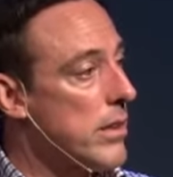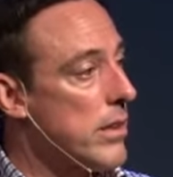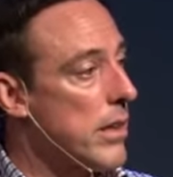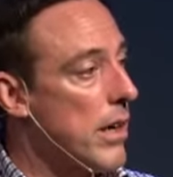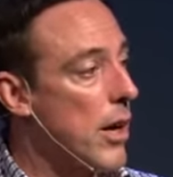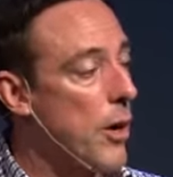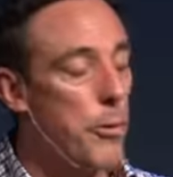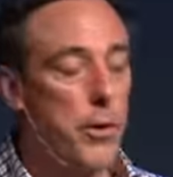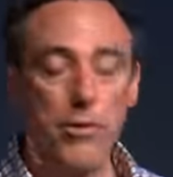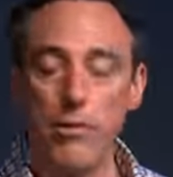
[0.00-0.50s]

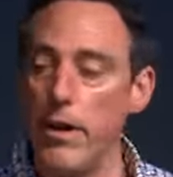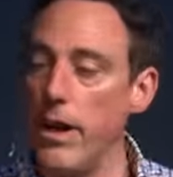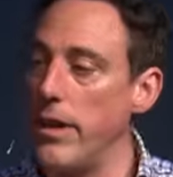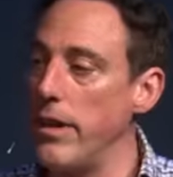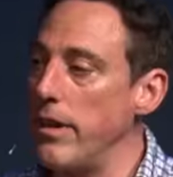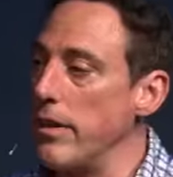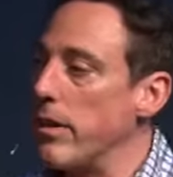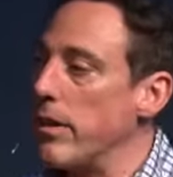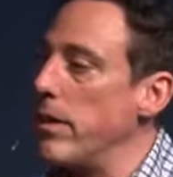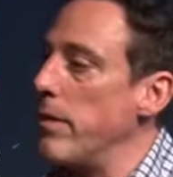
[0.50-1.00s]
Are we ready
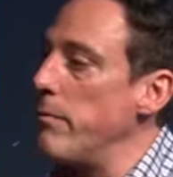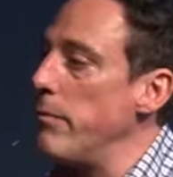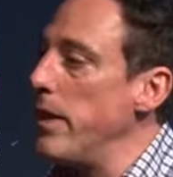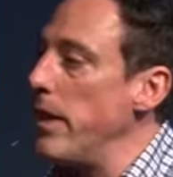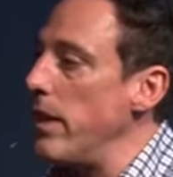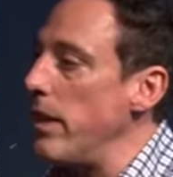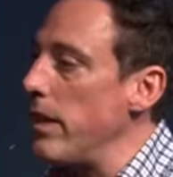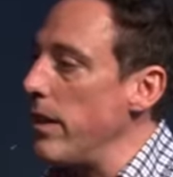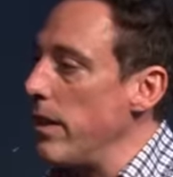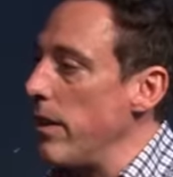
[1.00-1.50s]
to
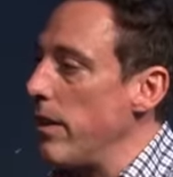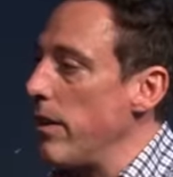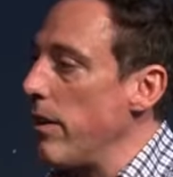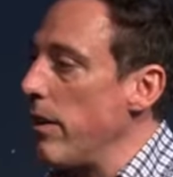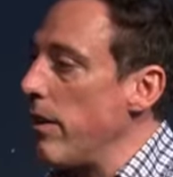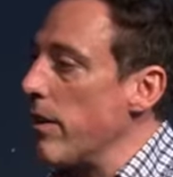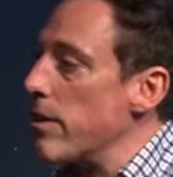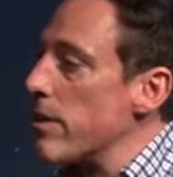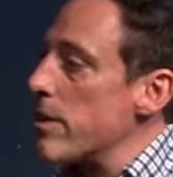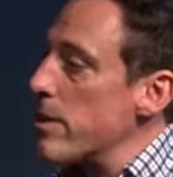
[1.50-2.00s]
commit
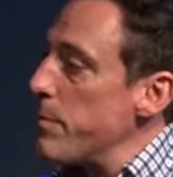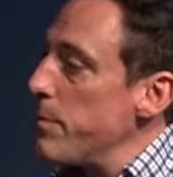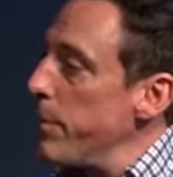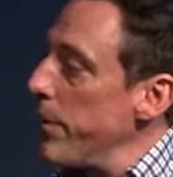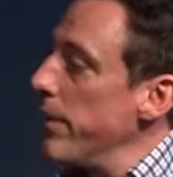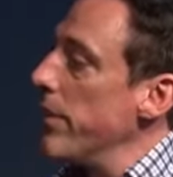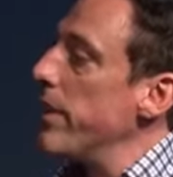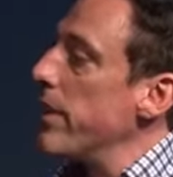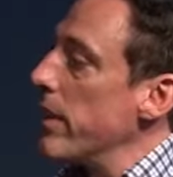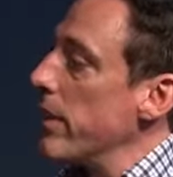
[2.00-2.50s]
our
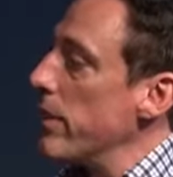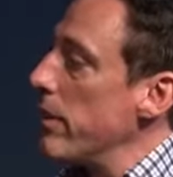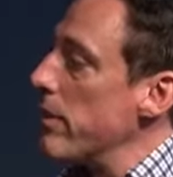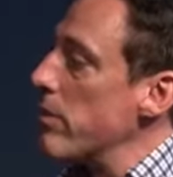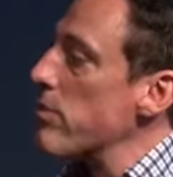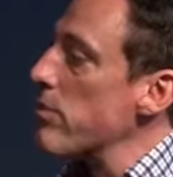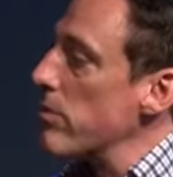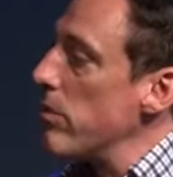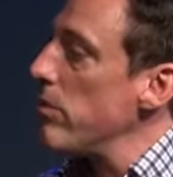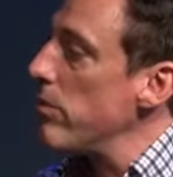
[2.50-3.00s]
spirit, our
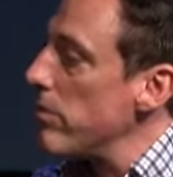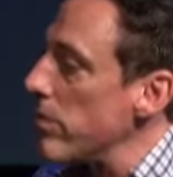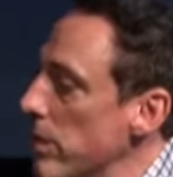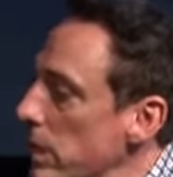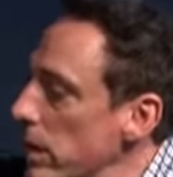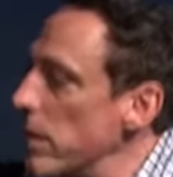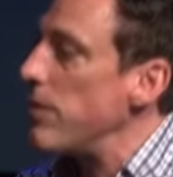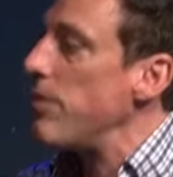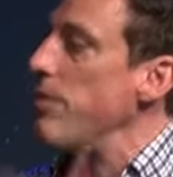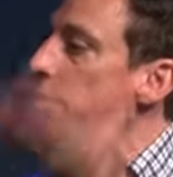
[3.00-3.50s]
soul,
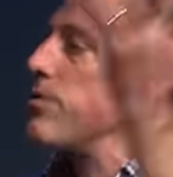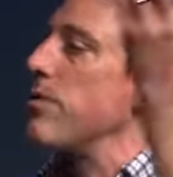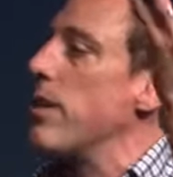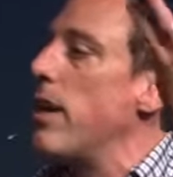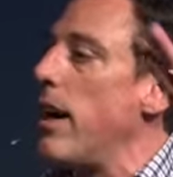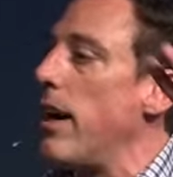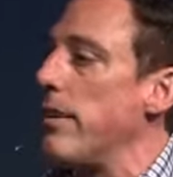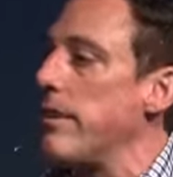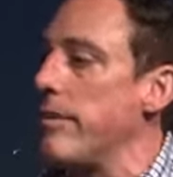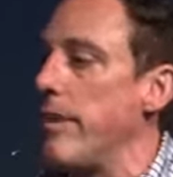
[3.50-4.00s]
into
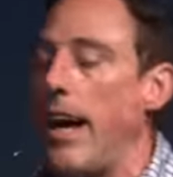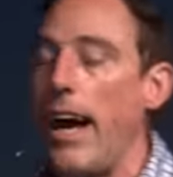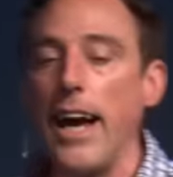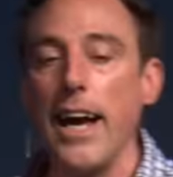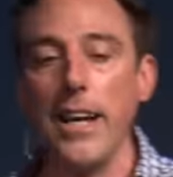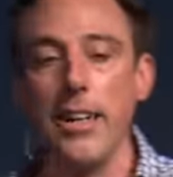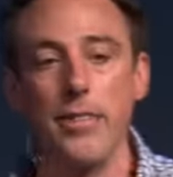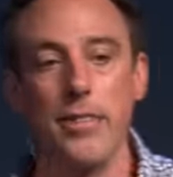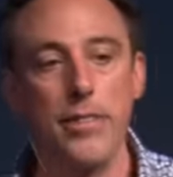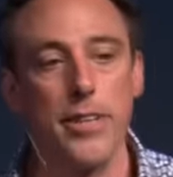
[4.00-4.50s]
God's
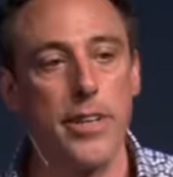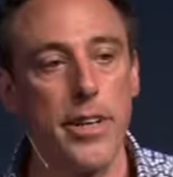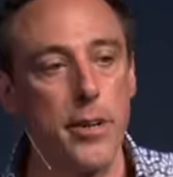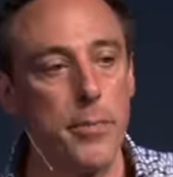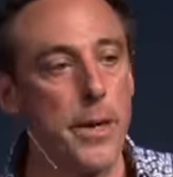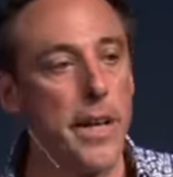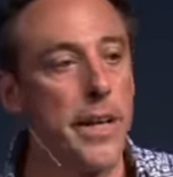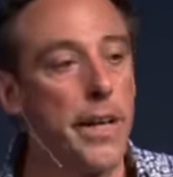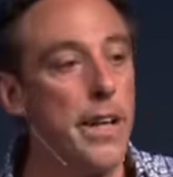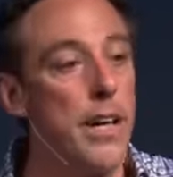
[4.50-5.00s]
hands and
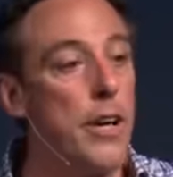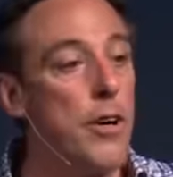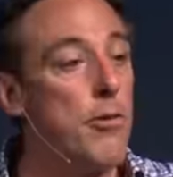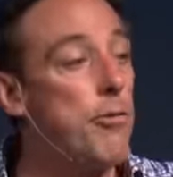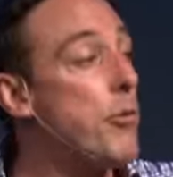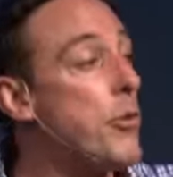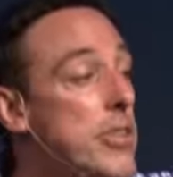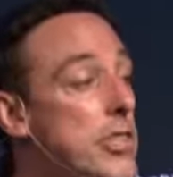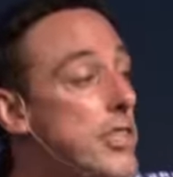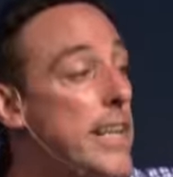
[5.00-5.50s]
thereby
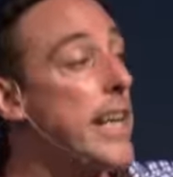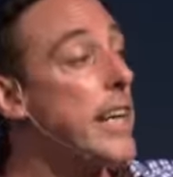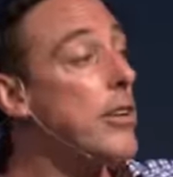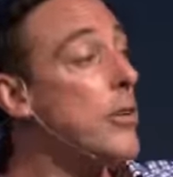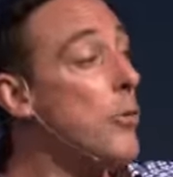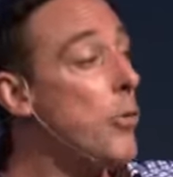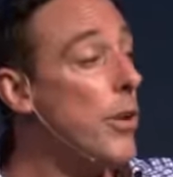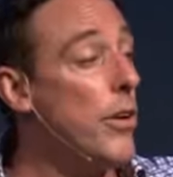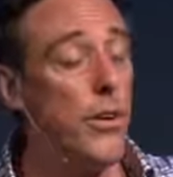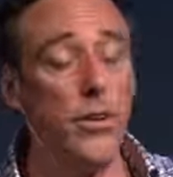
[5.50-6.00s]
forsake
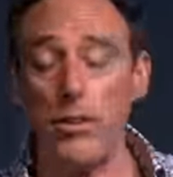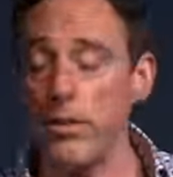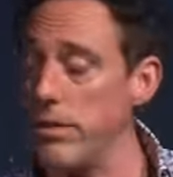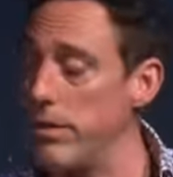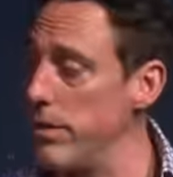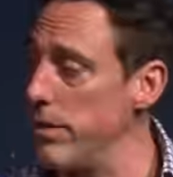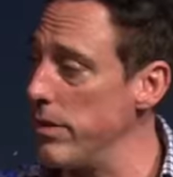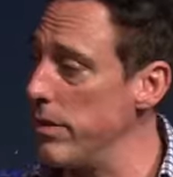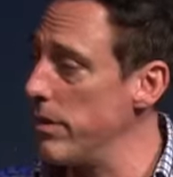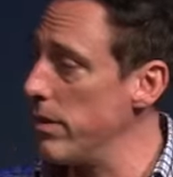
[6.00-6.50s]
the
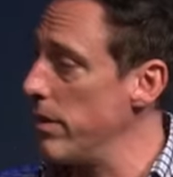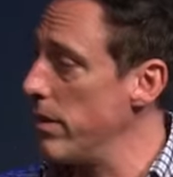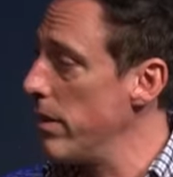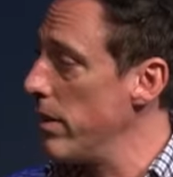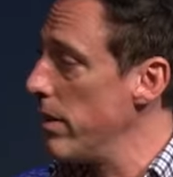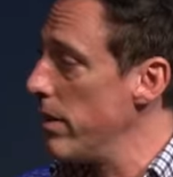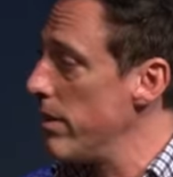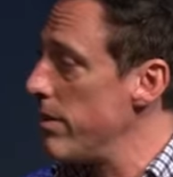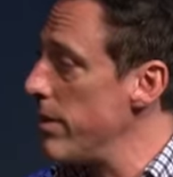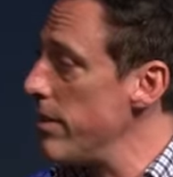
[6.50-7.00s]
world?
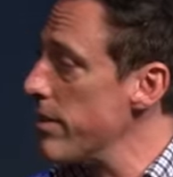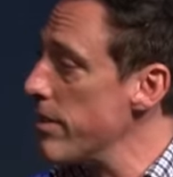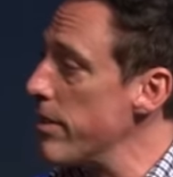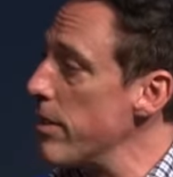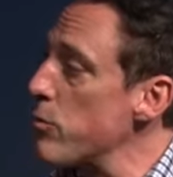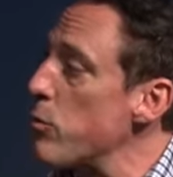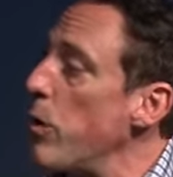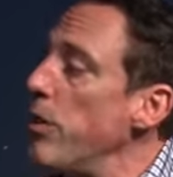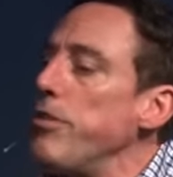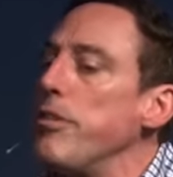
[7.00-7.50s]
Jesus
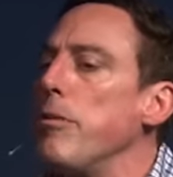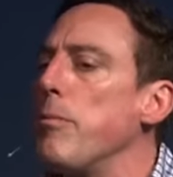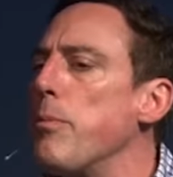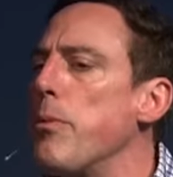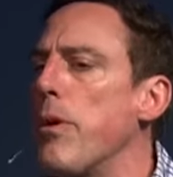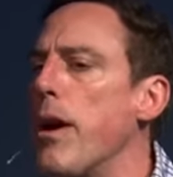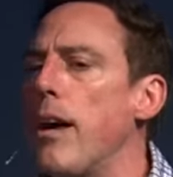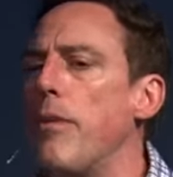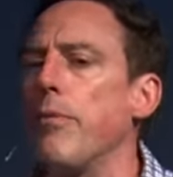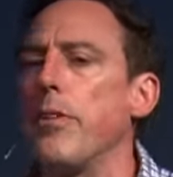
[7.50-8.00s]
says, was it a
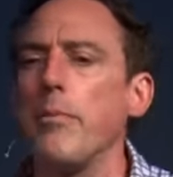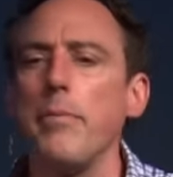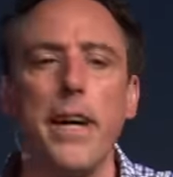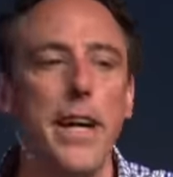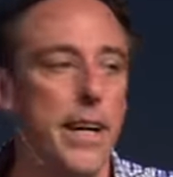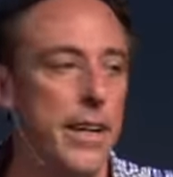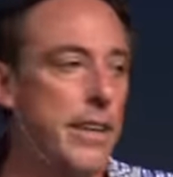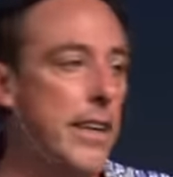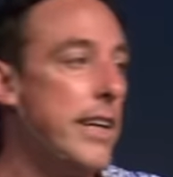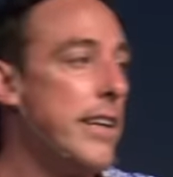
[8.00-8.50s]
profit of
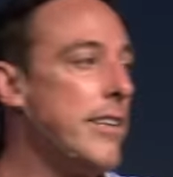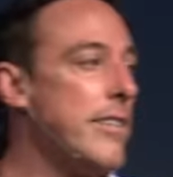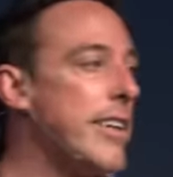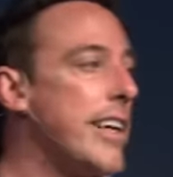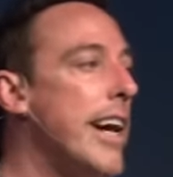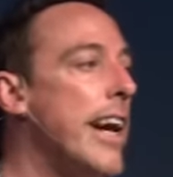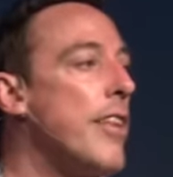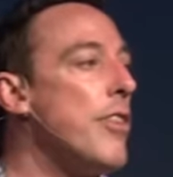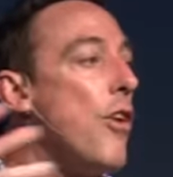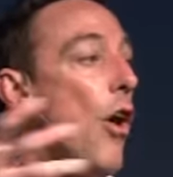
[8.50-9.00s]
man to
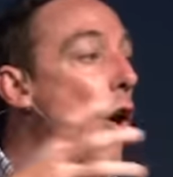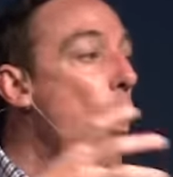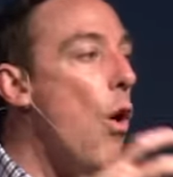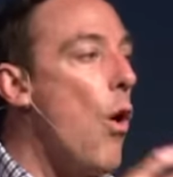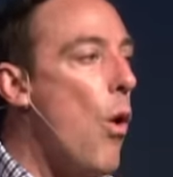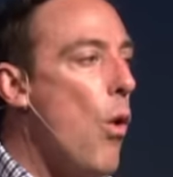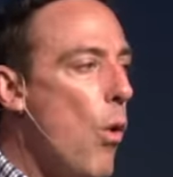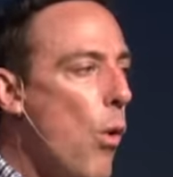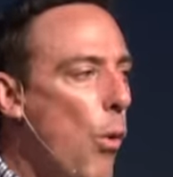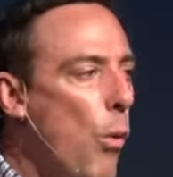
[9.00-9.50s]
gain the
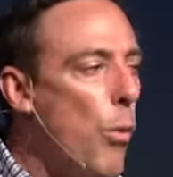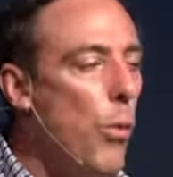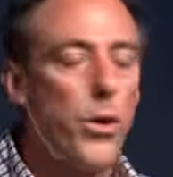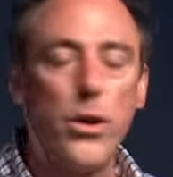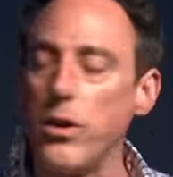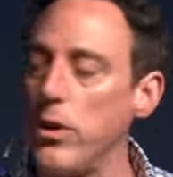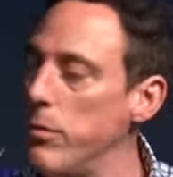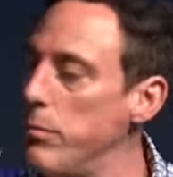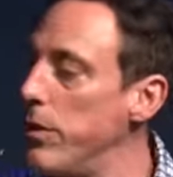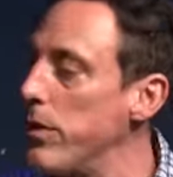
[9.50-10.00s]
whole
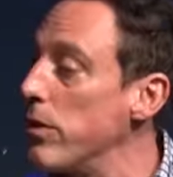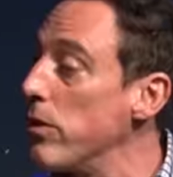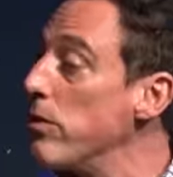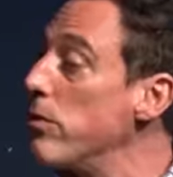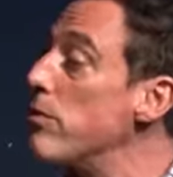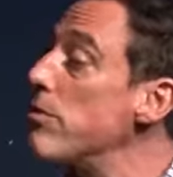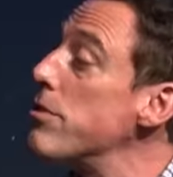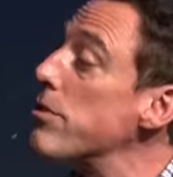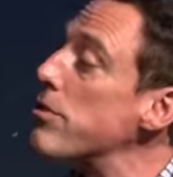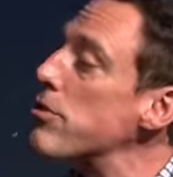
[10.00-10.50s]
world but
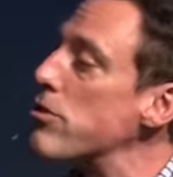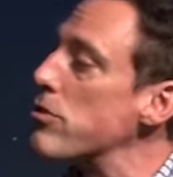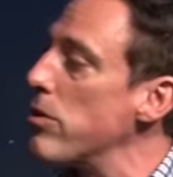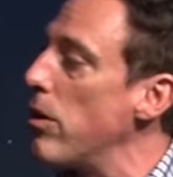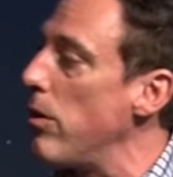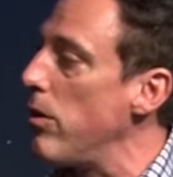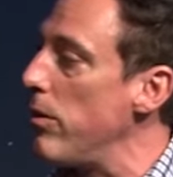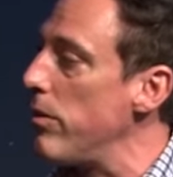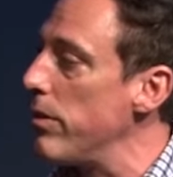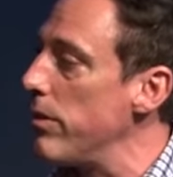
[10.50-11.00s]
lose your
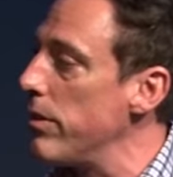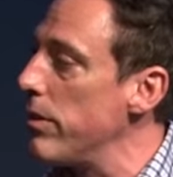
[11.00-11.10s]
soul?